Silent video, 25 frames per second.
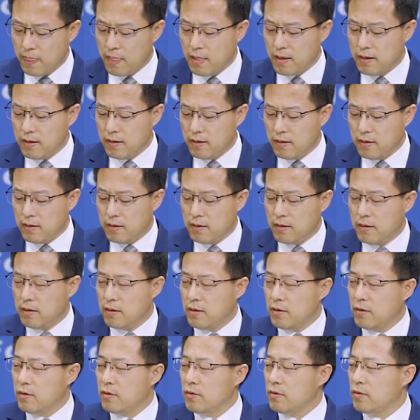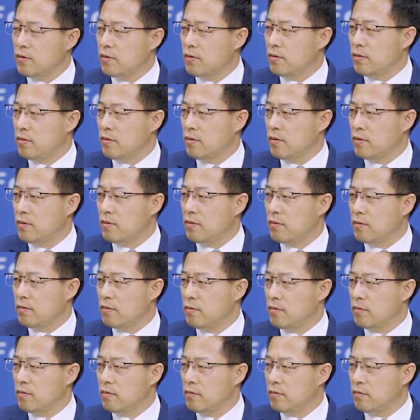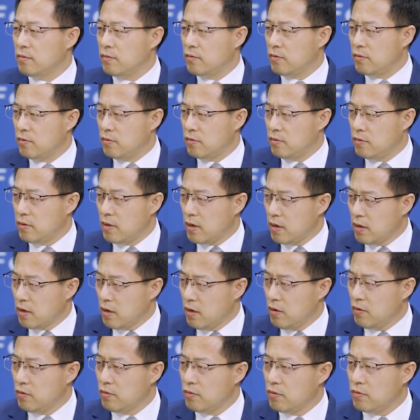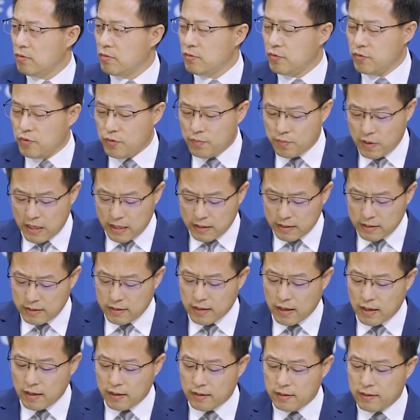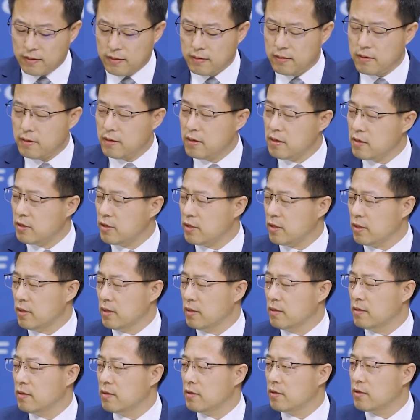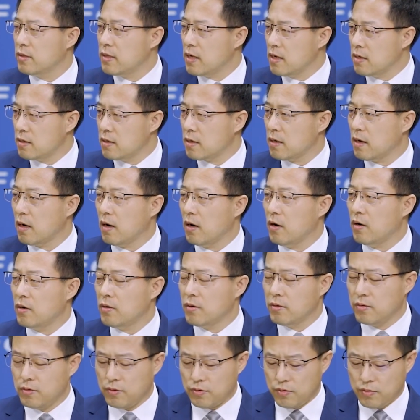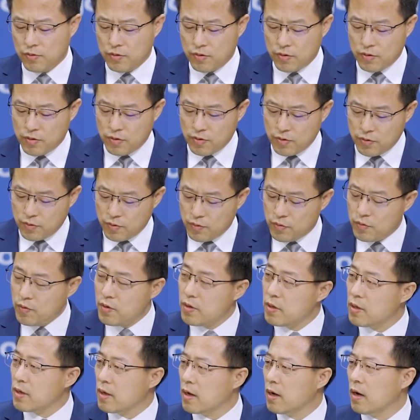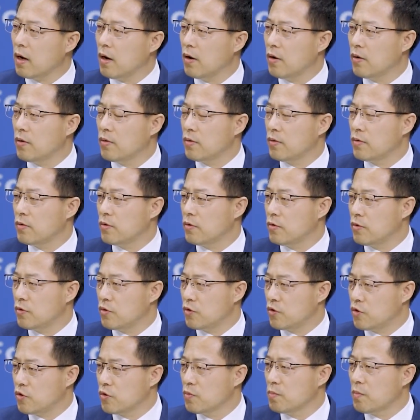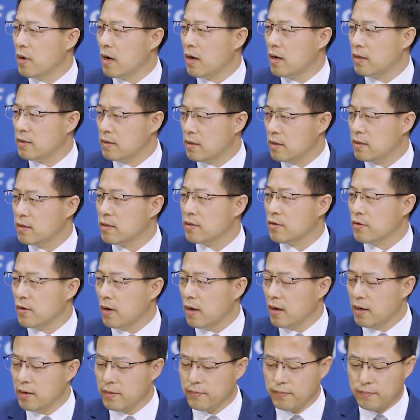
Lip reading: We are confident that with the support of the international community, China and Pakistan can ensure the success of CPAC.